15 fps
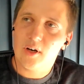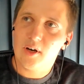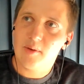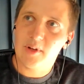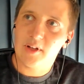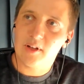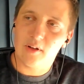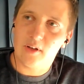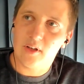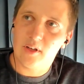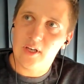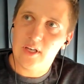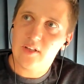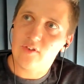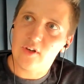mean,
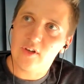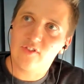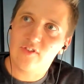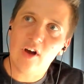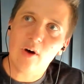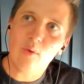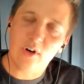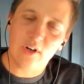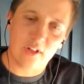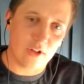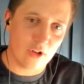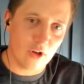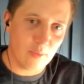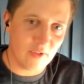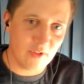it's somewhere at the
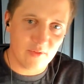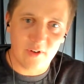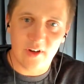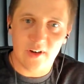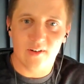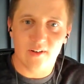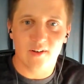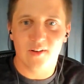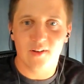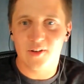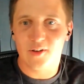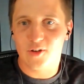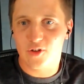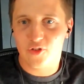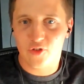top of the funnel.
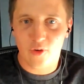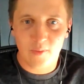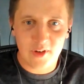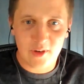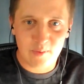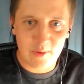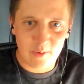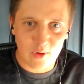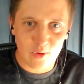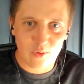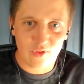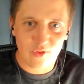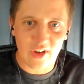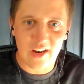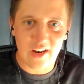There are so many people
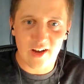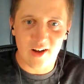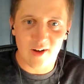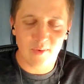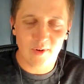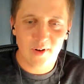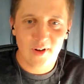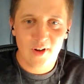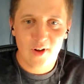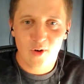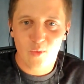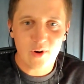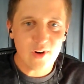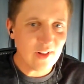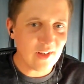who sign up.
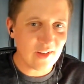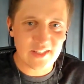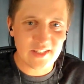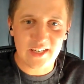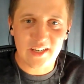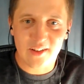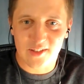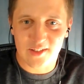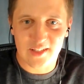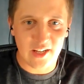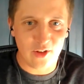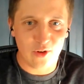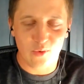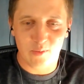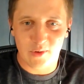What are the signals
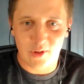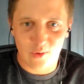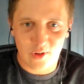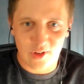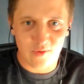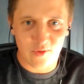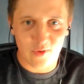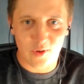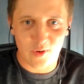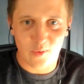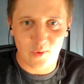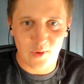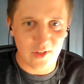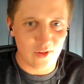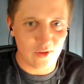that you would be looking for
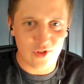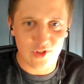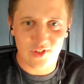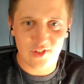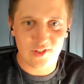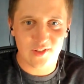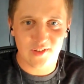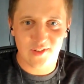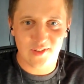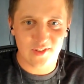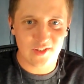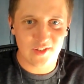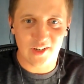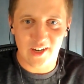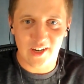when you're just
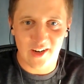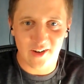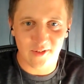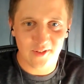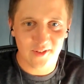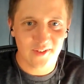starting out?